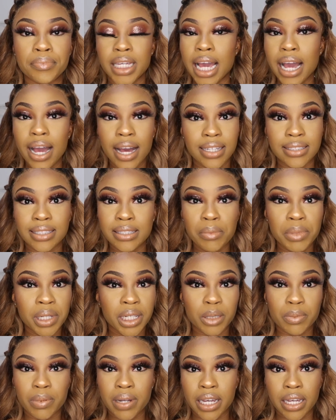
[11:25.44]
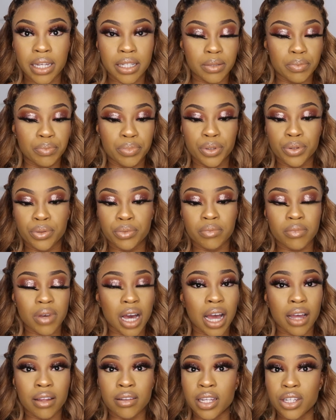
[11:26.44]
yeah, sent me this place. Boom.
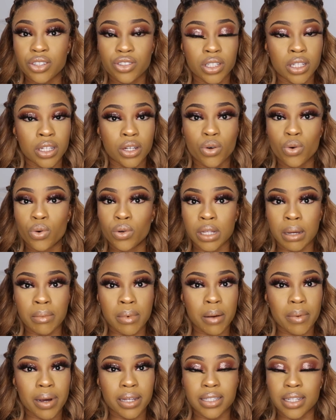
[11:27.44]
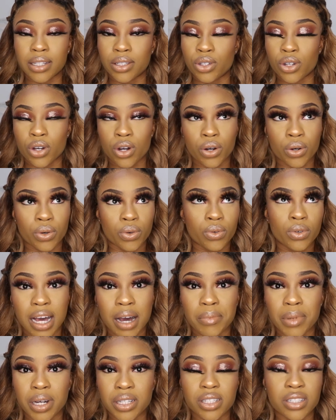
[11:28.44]
I literally called them up. I said, yo,
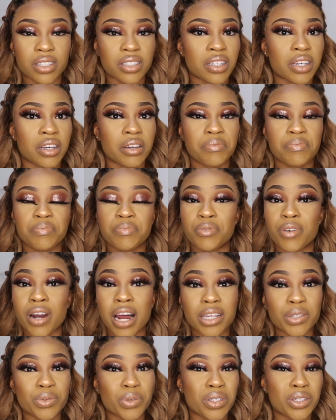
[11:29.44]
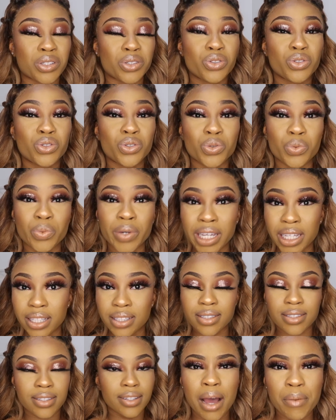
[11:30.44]
how much is it? Price was
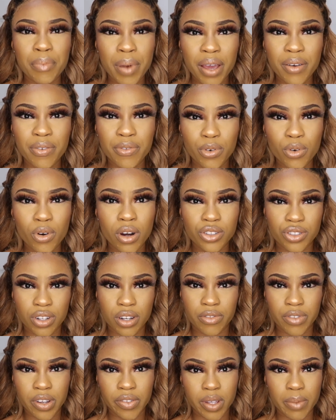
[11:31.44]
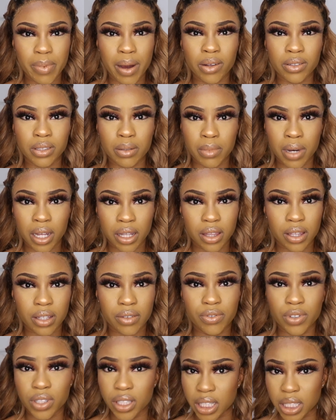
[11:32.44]
sweet. I paid £450 a month
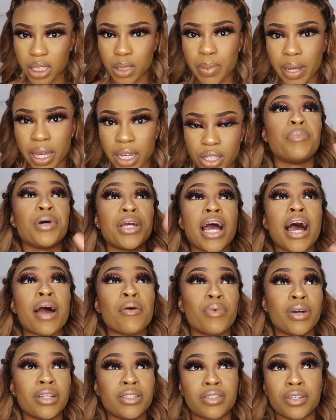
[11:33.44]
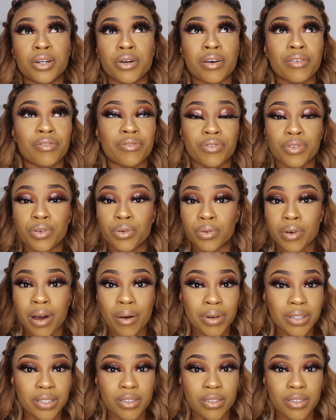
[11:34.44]
for this space. But yeah, I went to view